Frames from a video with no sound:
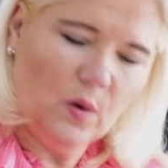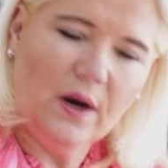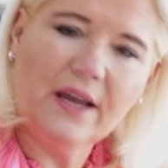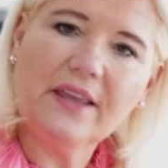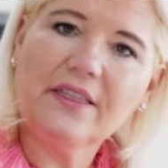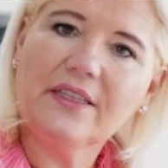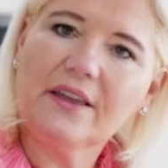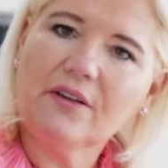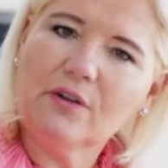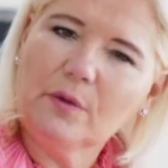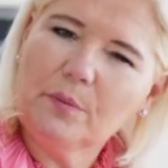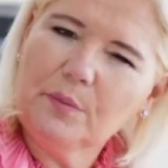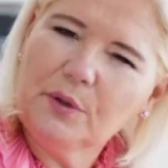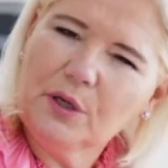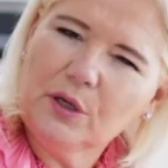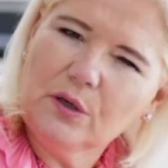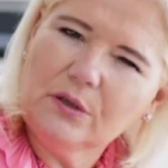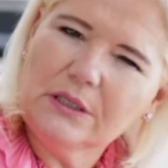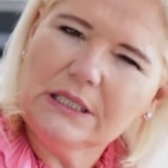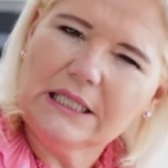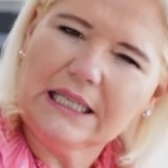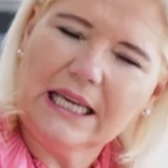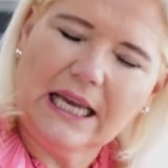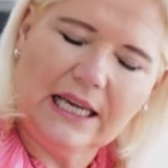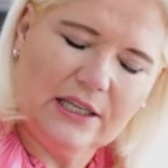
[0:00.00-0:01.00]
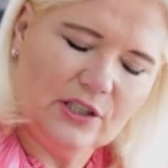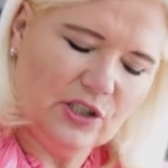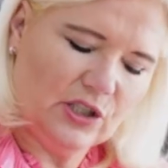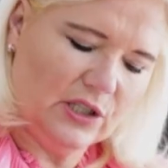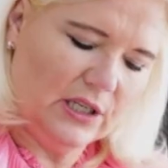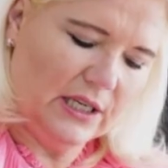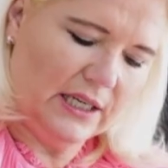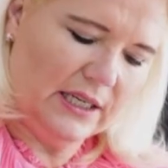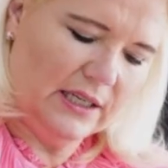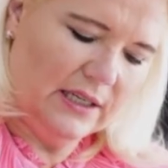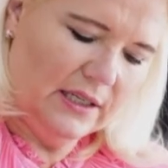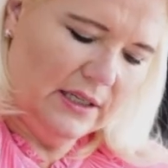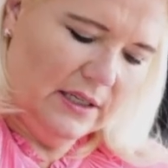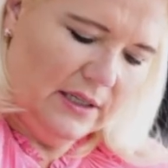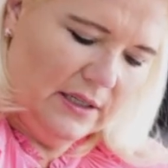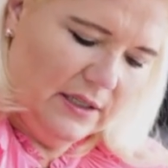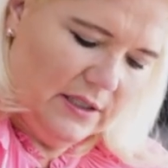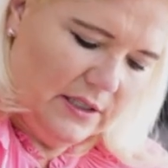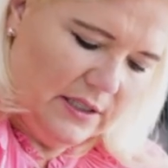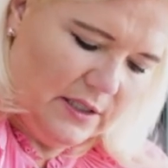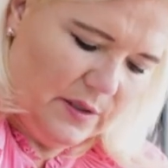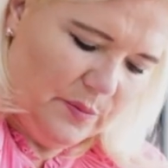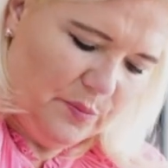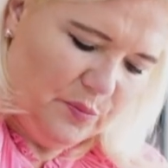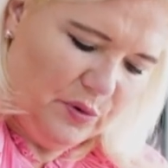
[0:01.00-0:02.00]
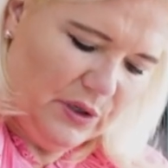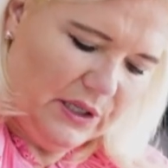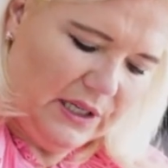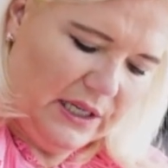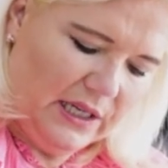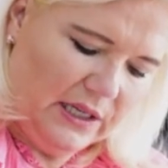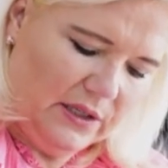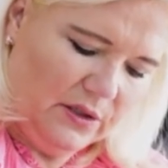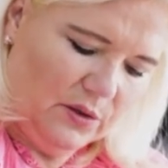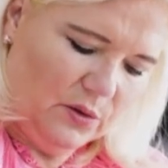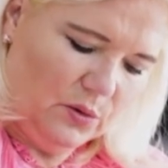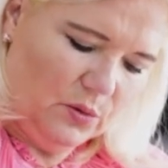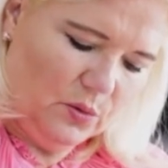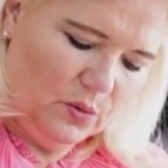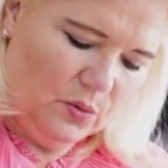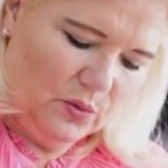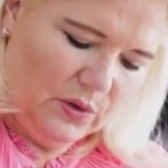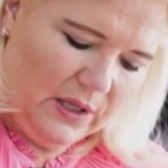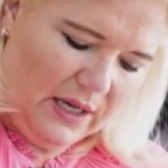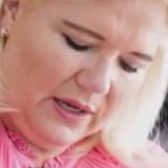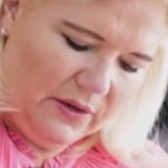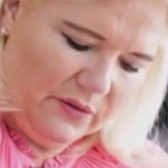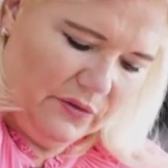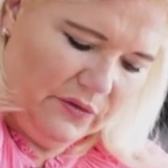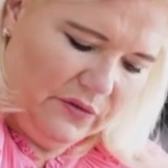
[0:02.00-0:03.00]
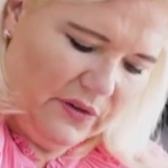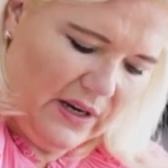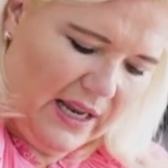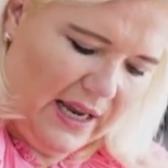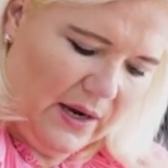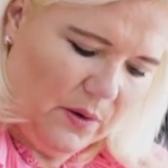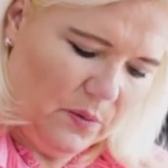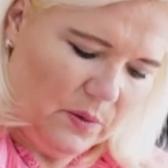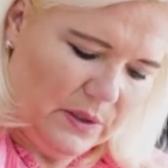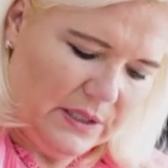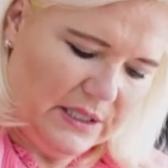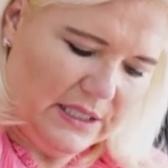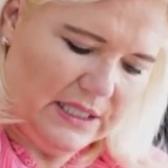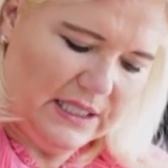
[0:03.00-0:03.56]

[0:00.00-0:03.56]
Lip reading: quite therapeutic actually to bring in all that flour